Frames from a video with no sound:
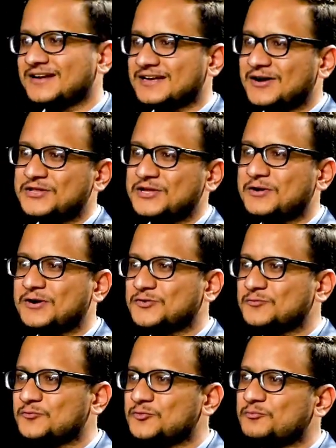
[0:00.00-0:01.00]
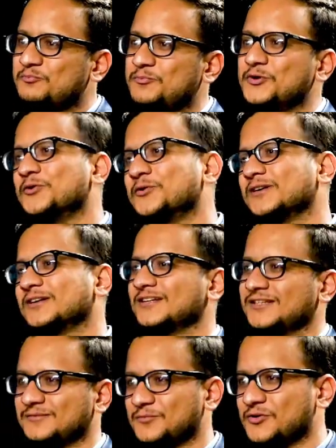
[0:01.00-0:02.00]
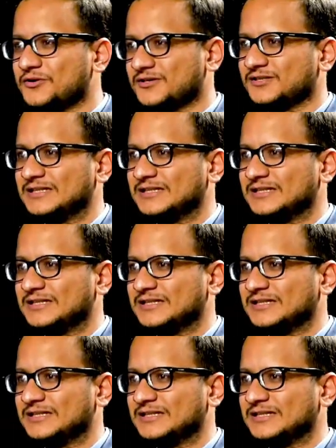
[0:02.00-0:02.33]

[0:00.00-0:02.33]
Now they want to move beyond the border.